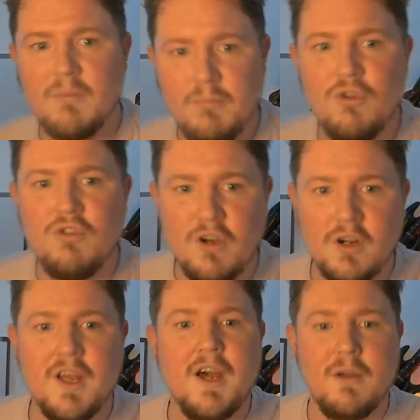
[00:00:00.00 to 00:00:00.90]
You suck,
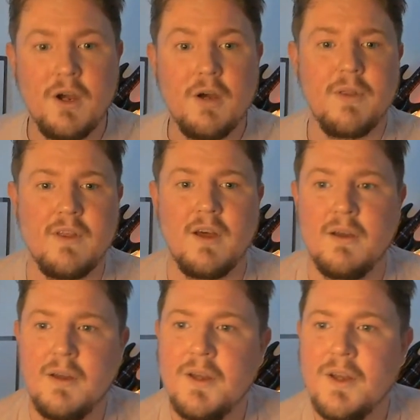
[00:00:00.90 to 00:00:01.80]
guy. How about
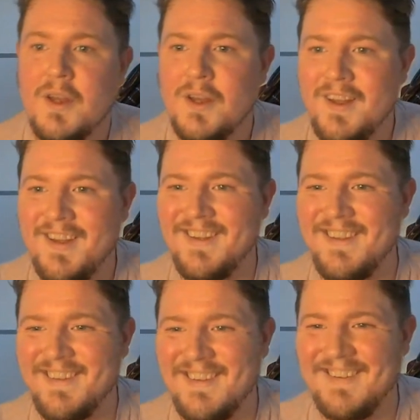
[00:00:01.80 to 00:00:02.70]

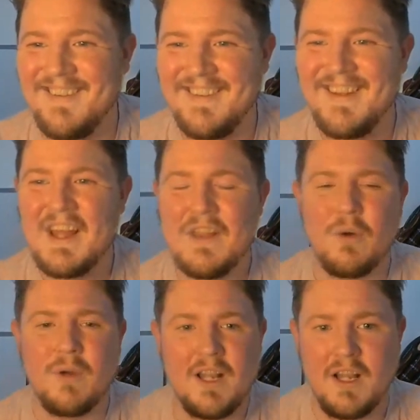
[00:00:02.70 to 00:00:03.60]
that? Not
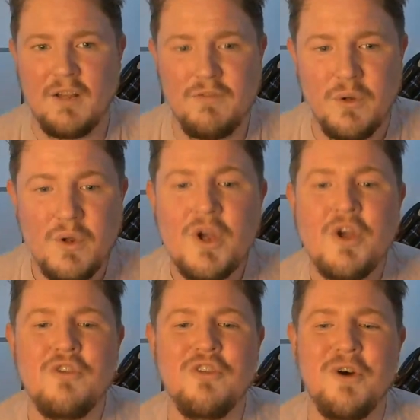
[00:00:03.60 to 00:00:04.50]
really. I love you.
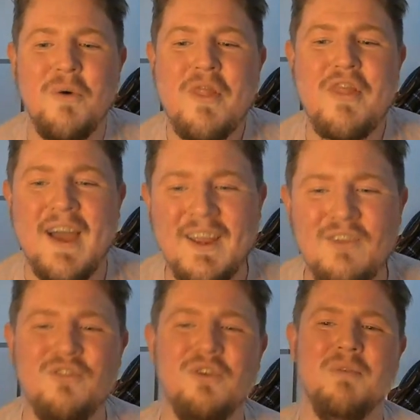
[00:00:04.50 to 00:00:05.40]
So thank you
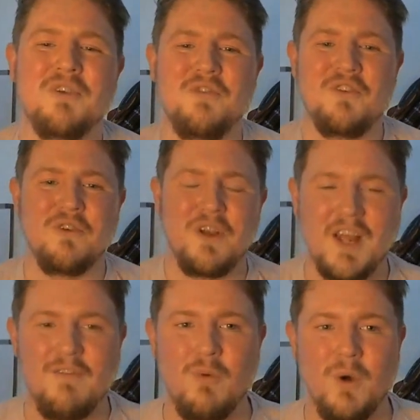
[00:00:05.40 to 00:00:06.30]
so much for joining,
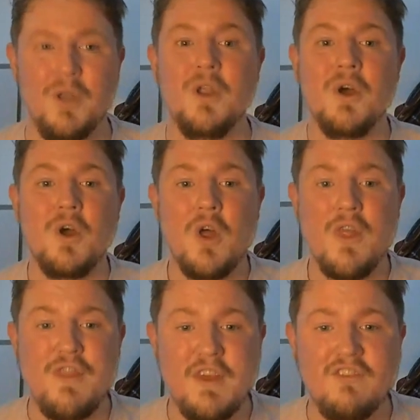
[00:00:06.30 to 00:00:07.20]
everyone.
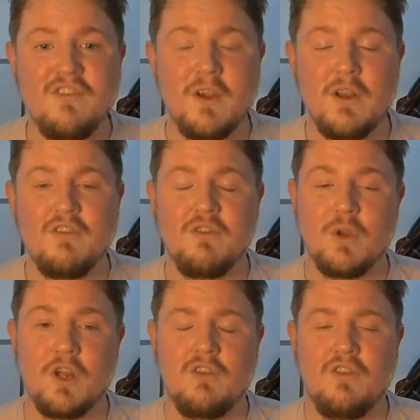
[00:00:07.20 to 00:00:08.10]
This series is going to
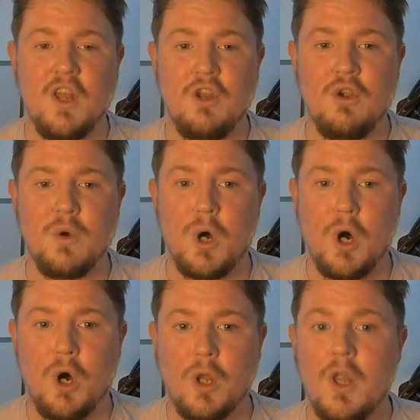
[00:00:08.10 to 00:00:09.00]
continue
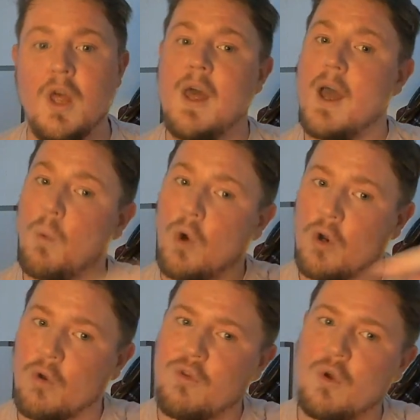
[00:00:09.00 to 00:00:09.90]
on. We're going
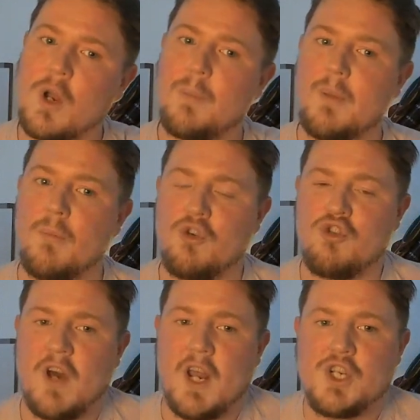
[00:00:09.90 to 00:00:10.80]
to go through a couple of more
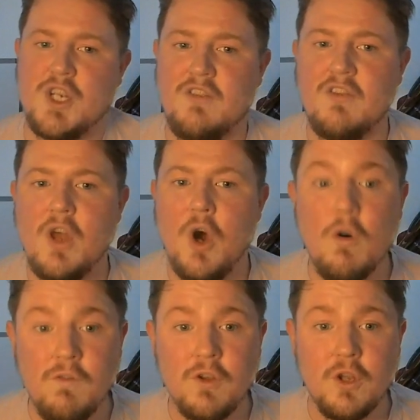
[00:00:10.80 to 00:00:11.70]
strategies.
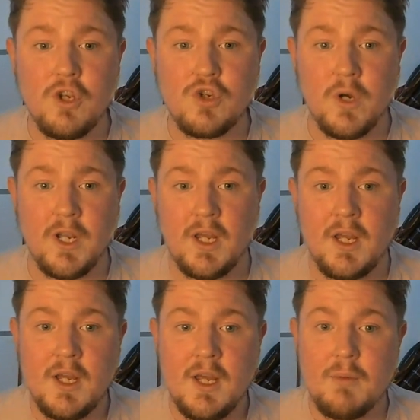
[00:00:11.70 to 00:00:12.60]
Hopefully you enjoyed it.
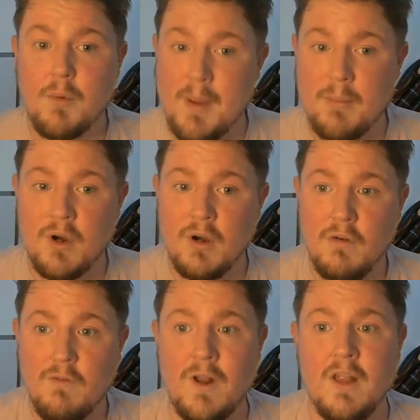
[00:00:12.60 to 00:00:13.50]
Remember,
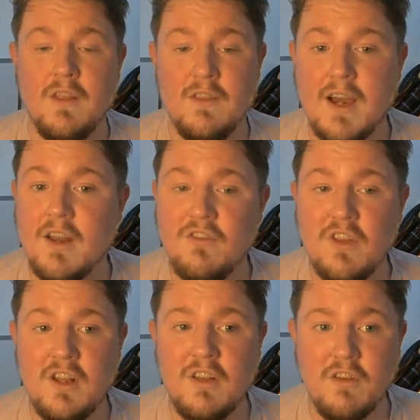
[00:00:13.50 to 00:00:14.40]
for anything Dynasty you
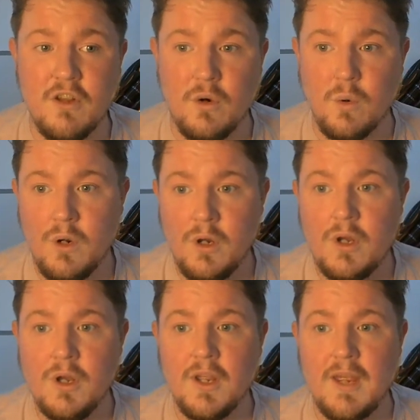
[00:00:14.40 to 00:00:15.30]
need to know,
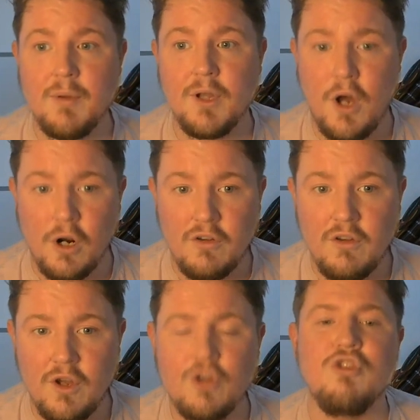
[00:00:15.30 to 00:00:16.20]
keep it locked
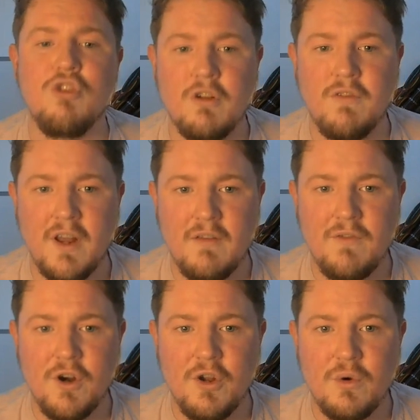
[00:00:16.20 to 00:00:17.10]
on the Certified
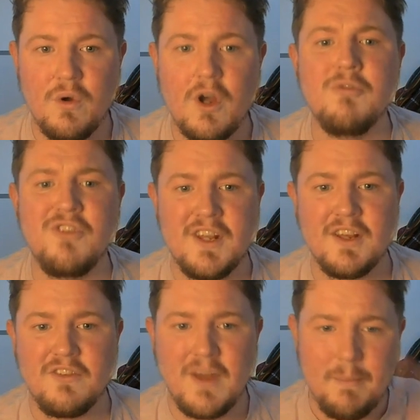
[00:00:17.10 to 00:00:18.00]
Inferno. See you
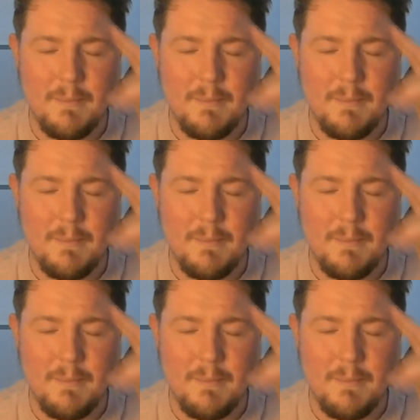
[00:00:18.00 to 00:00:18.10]
next time.